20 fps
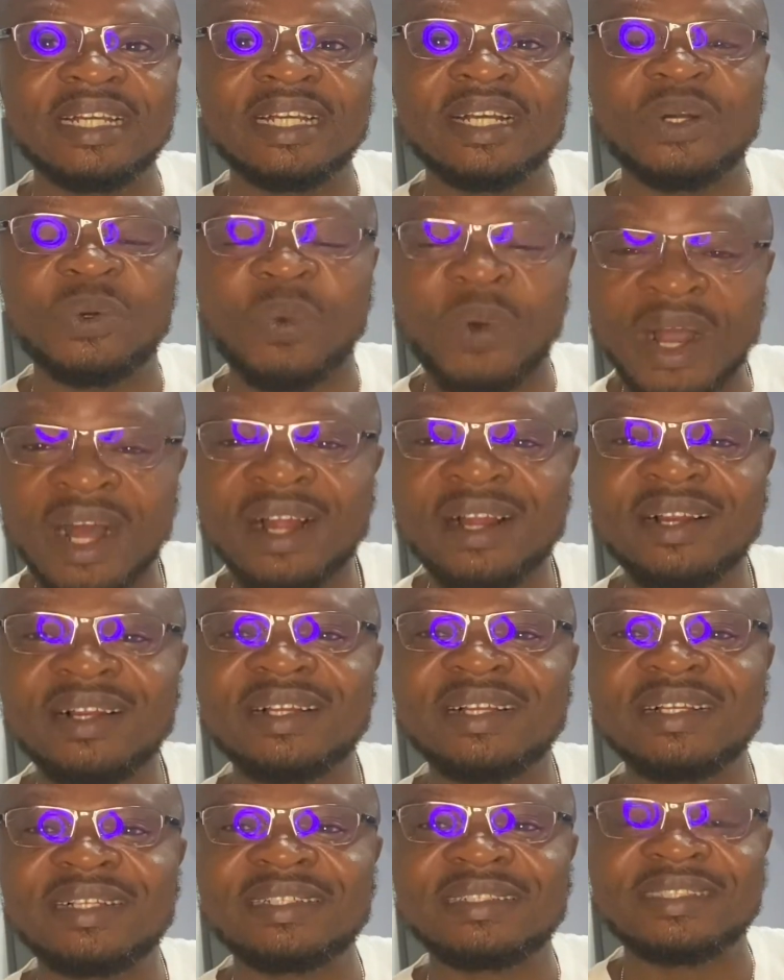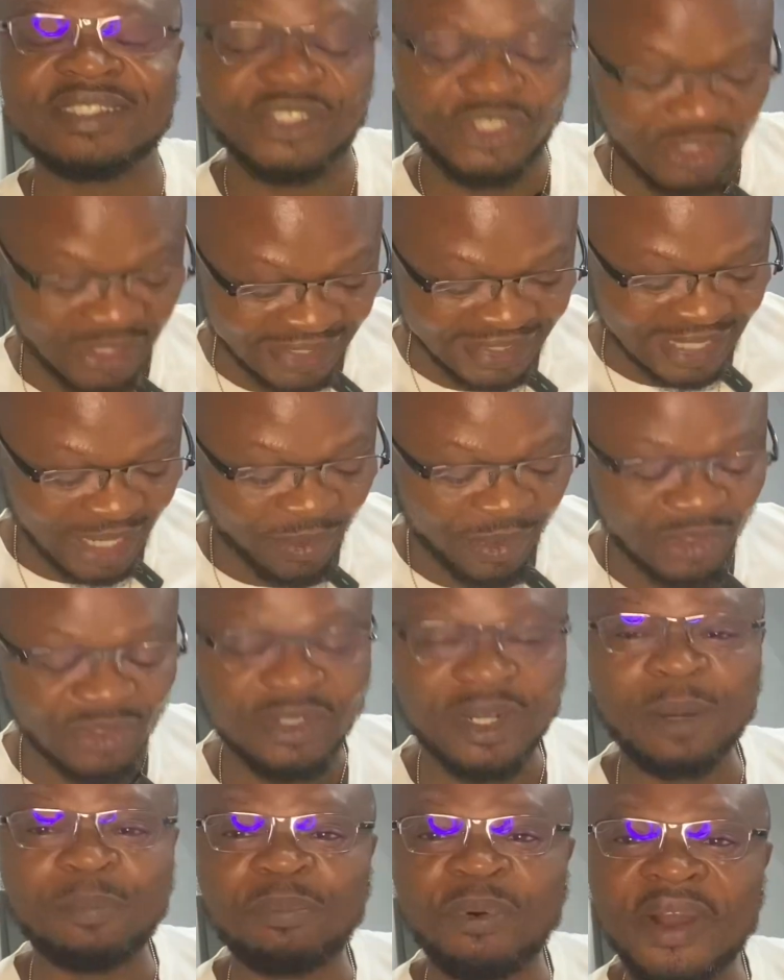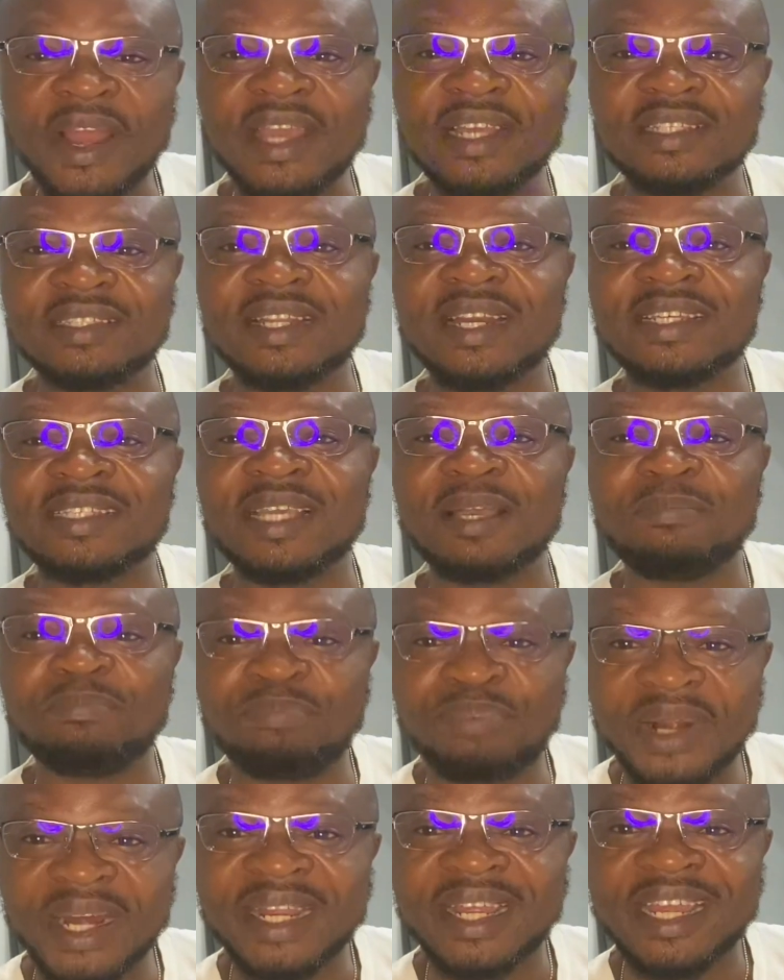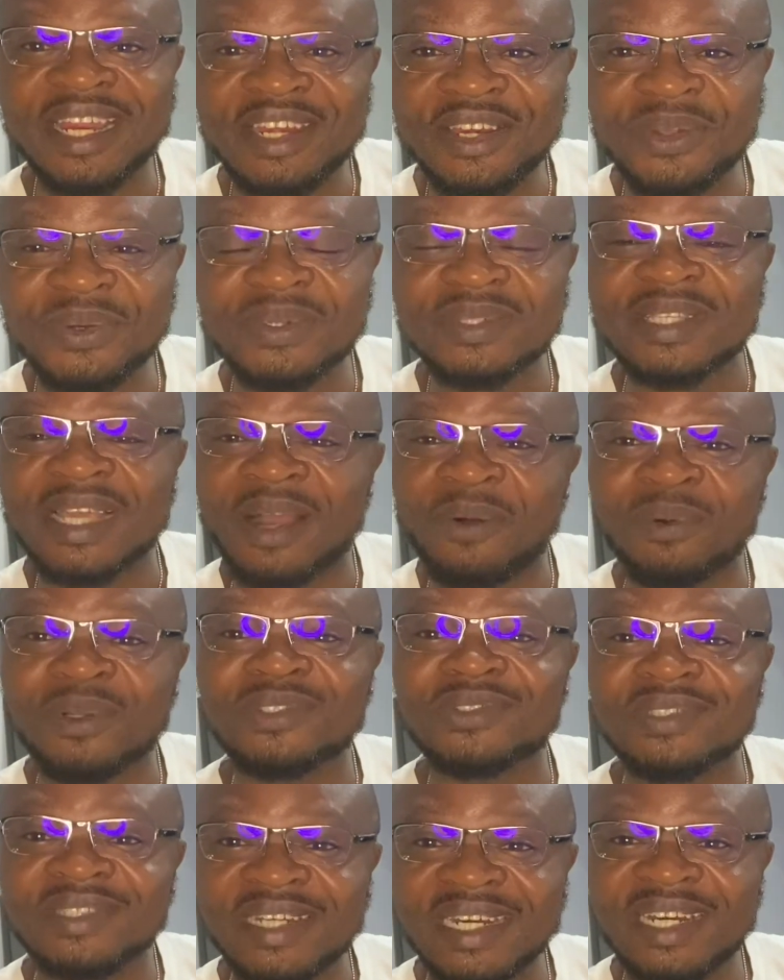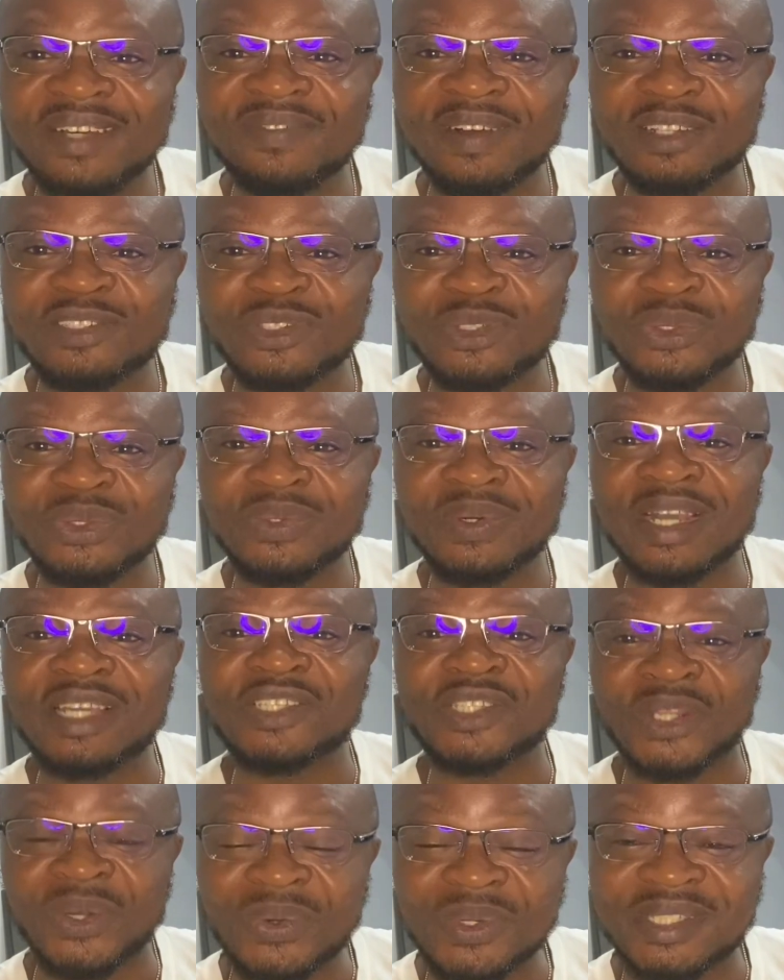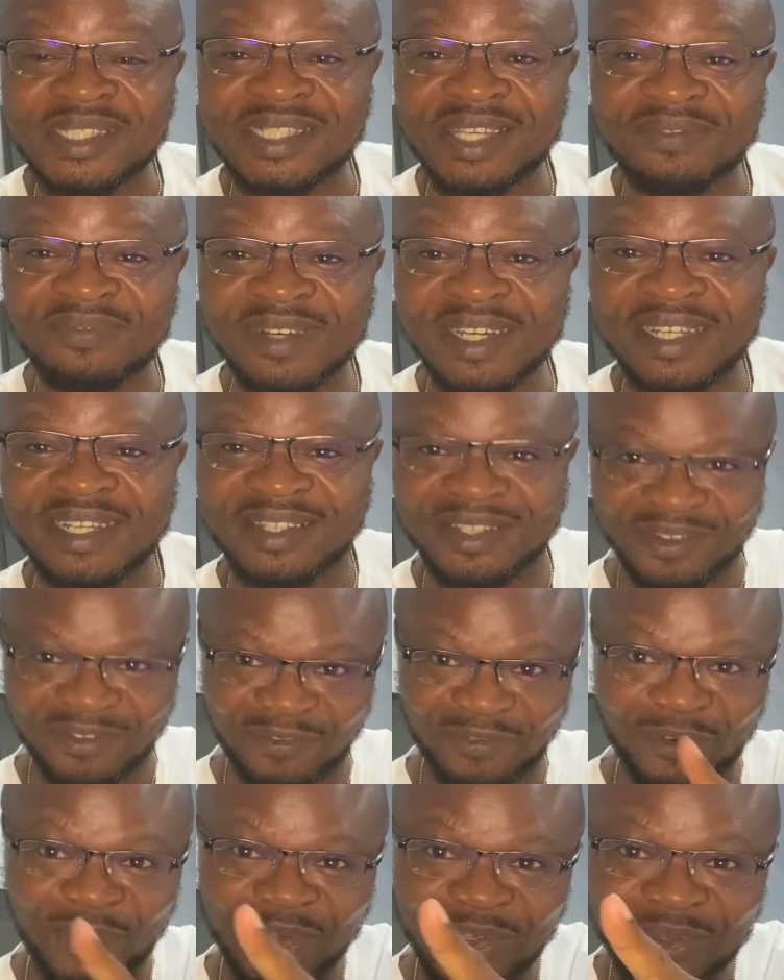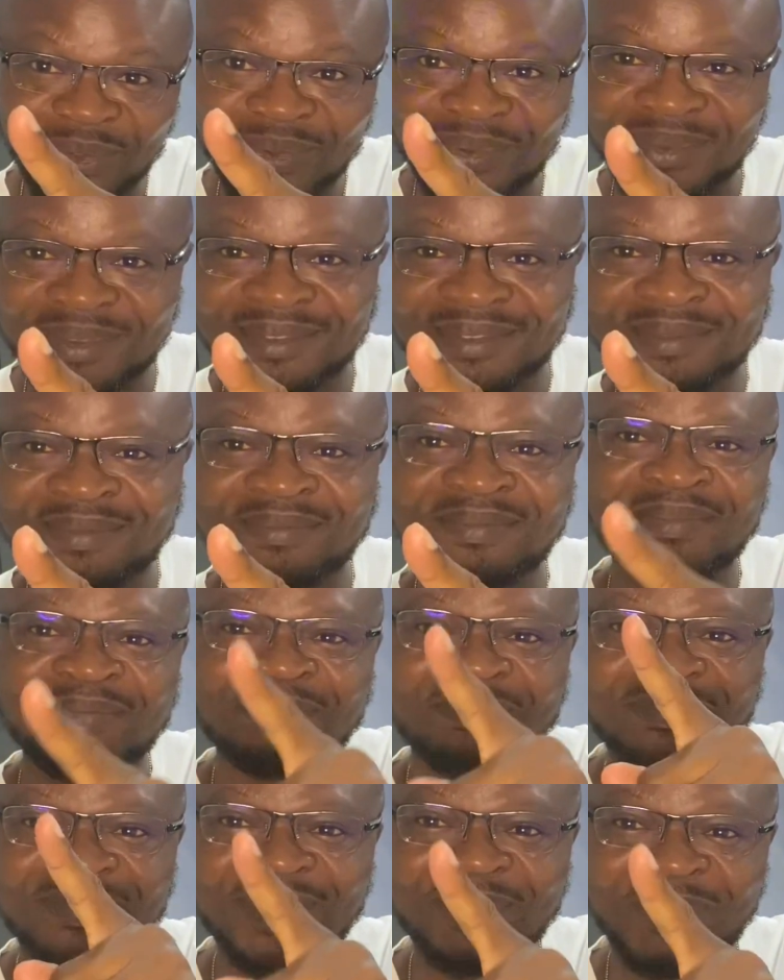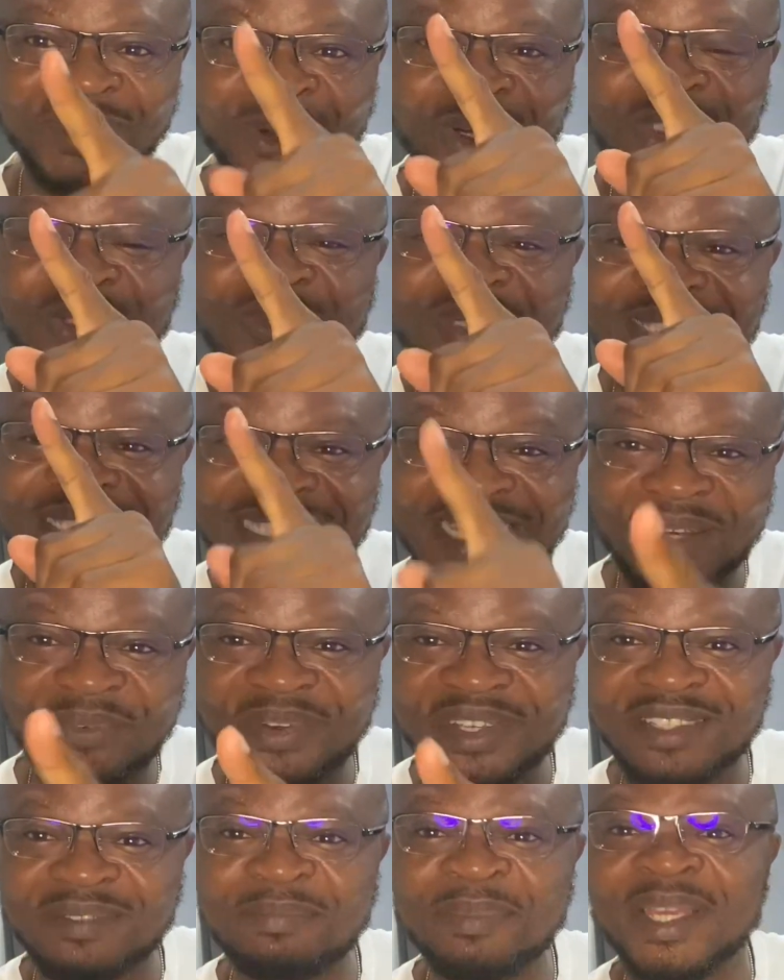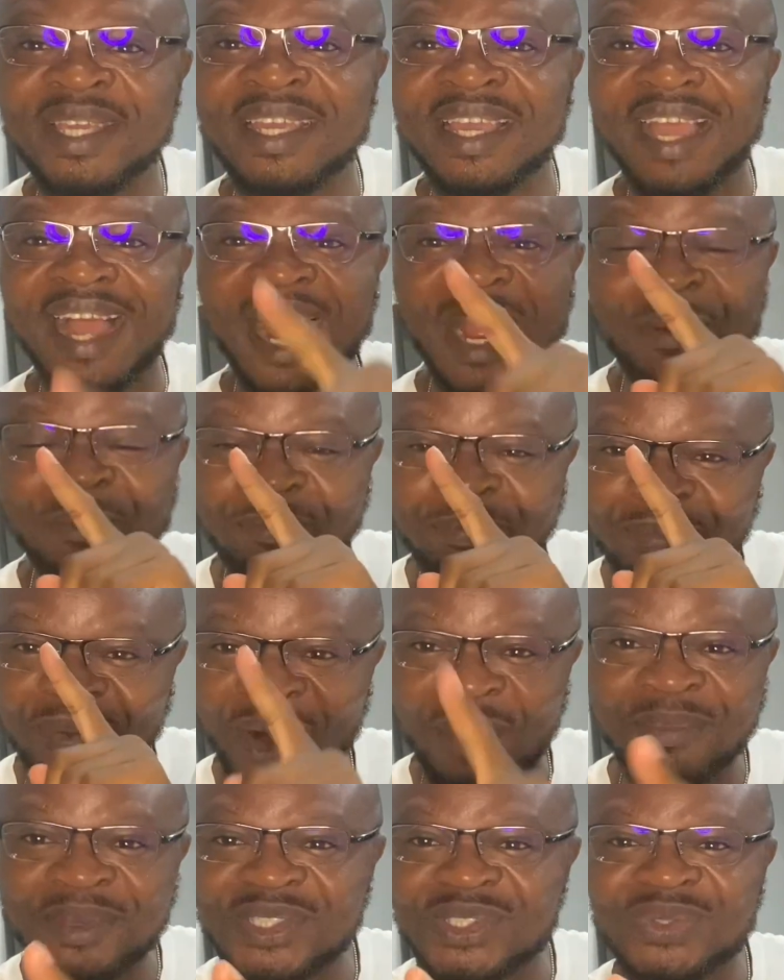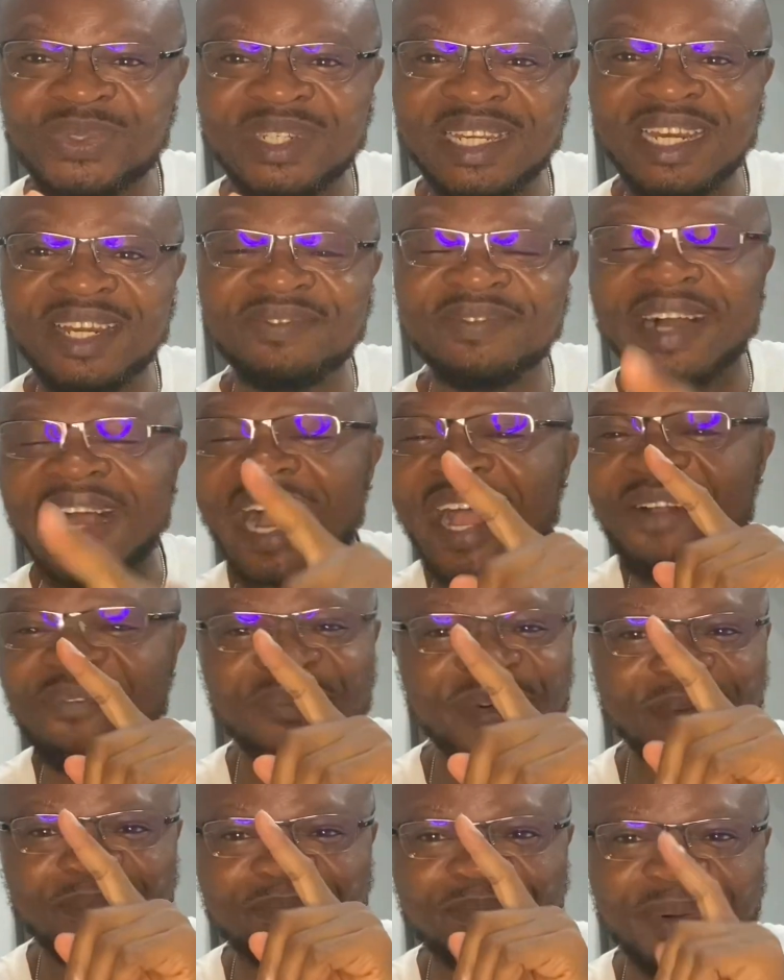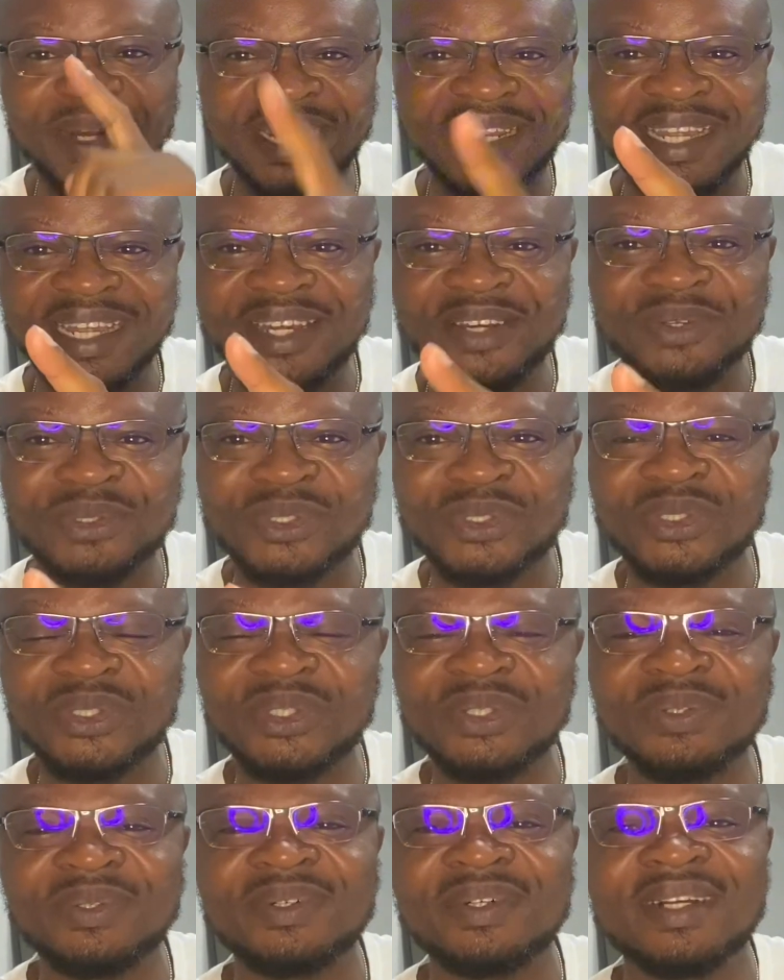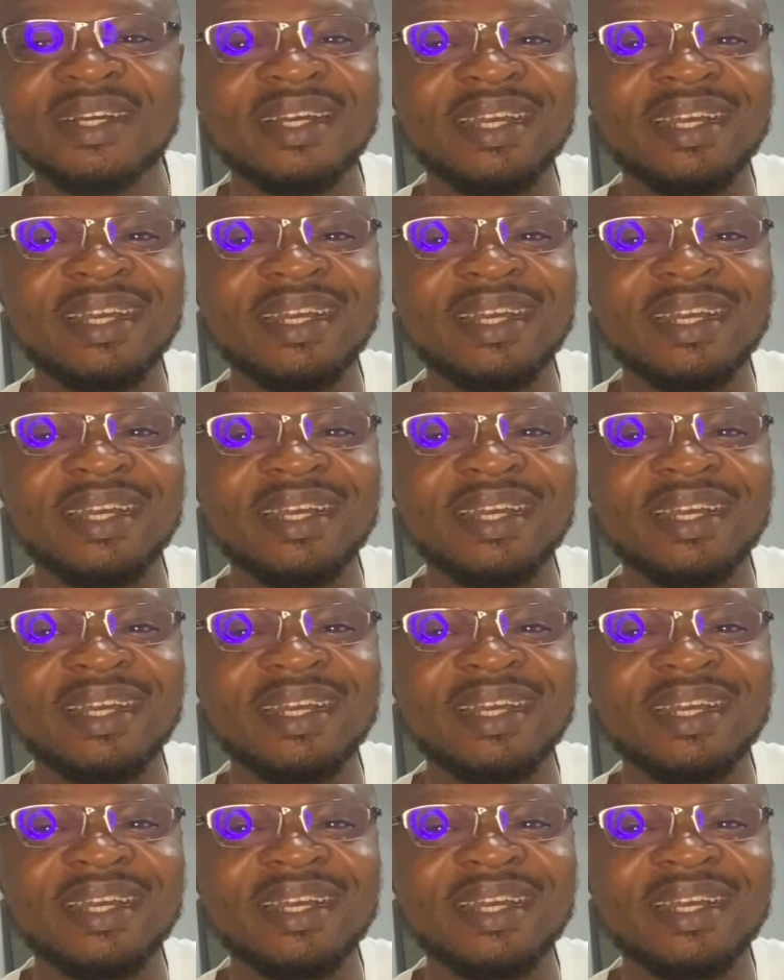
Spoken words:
Well, straight away to the point, there's a breaking news I want to deliver to you exclusively for you. Because you stick with me, I promise to deliver every breaking news to you.